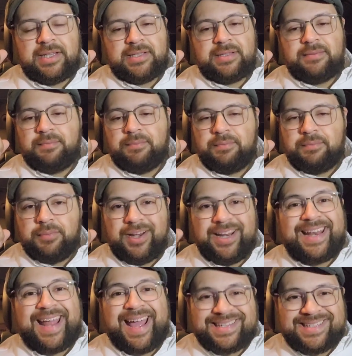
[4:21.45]
It's
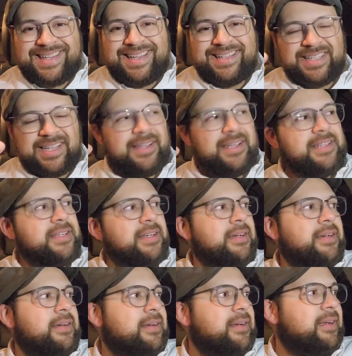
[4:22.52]
pretty nasty.
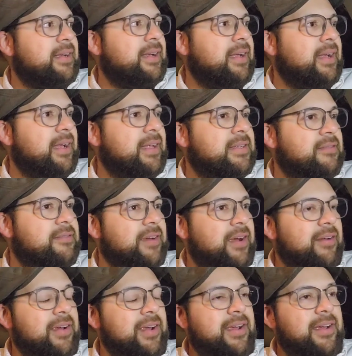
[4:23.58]
It's a
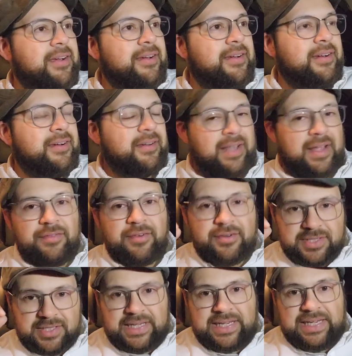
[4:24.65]
very
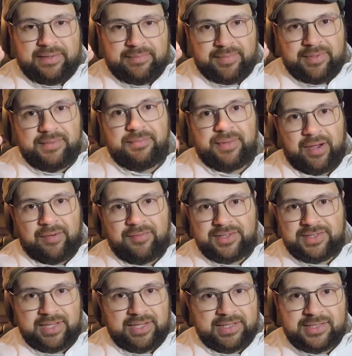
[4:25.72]
clever scheme, but
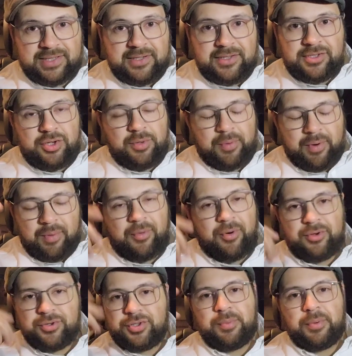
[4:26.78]
obviously it's super
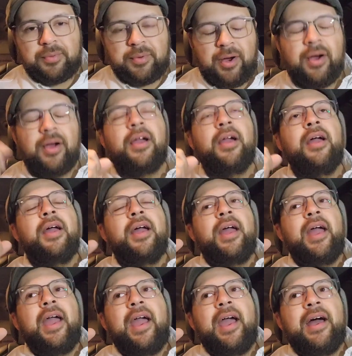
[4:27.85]
immoral, super wrong,
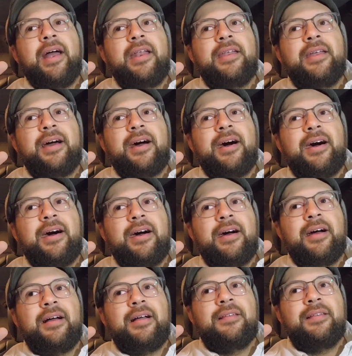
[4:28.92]
and
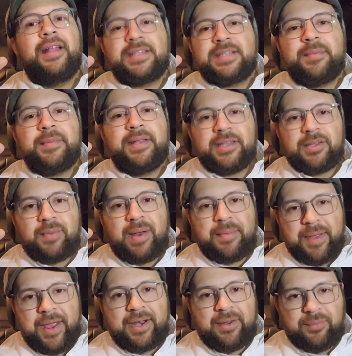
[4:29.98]
that's something that the
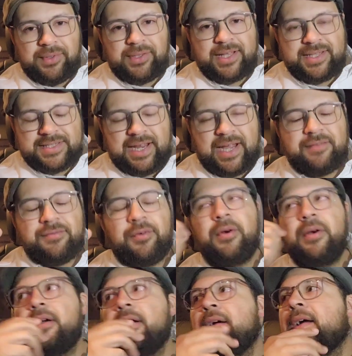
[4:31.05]
Red Panda will not stand
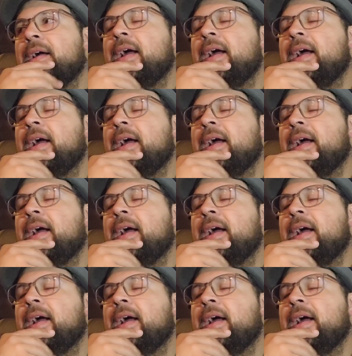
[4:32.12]
for.